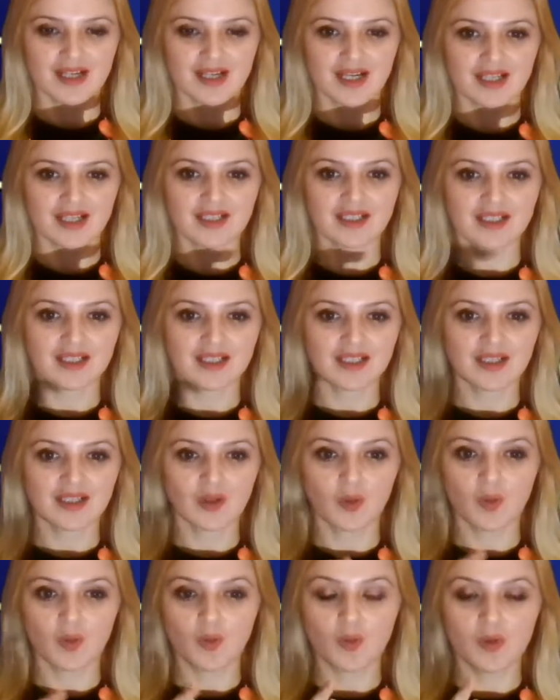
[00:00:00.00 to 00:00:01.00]
And
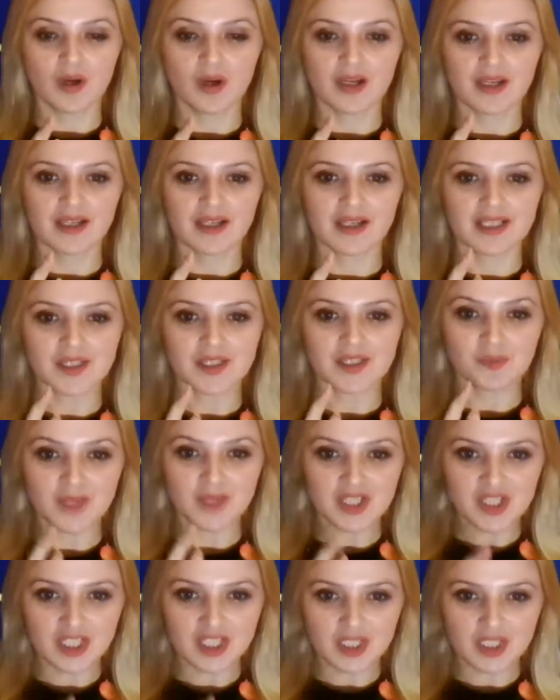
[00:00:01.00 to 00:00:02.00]

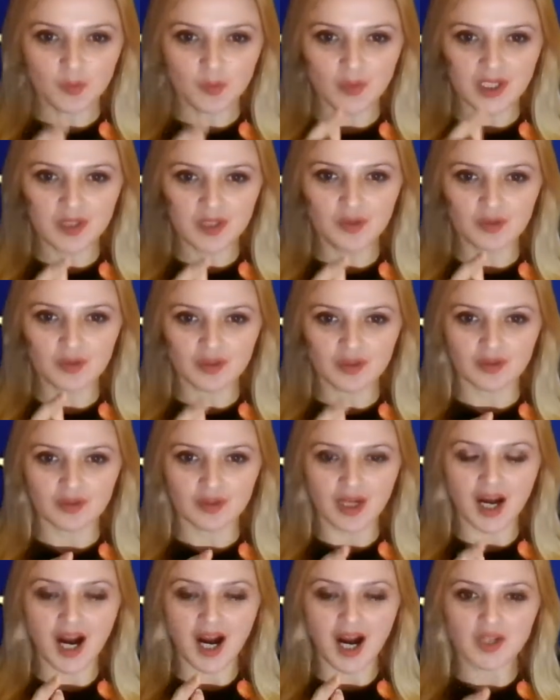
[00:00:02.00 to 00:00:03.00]
especially when you
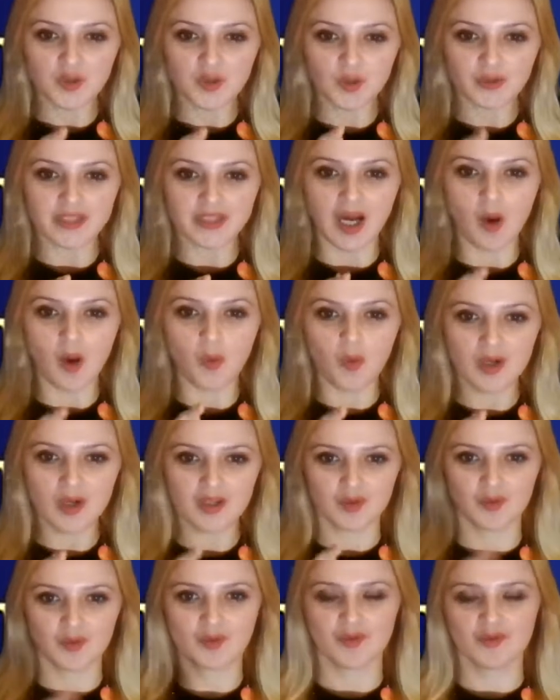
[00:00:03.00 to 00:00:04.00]
are not
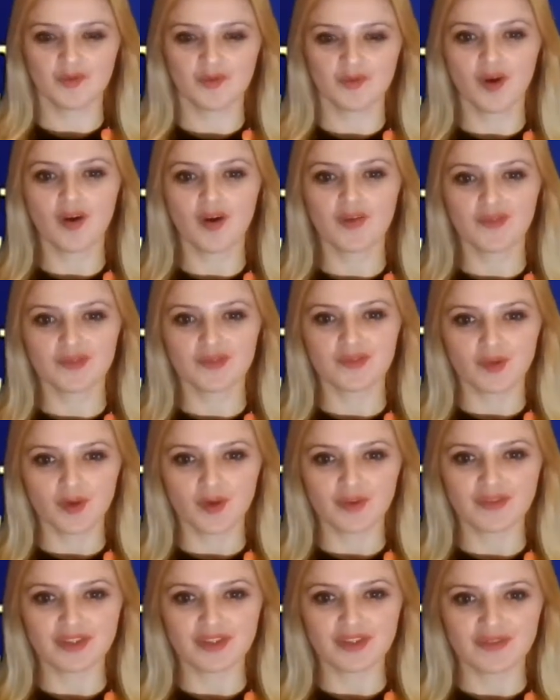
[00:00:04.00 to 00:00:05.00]
aware
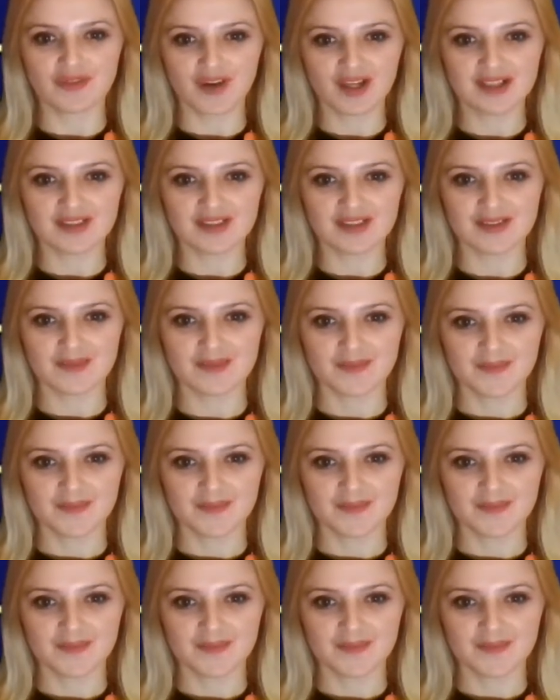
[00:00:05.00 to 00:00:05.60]
of the fact.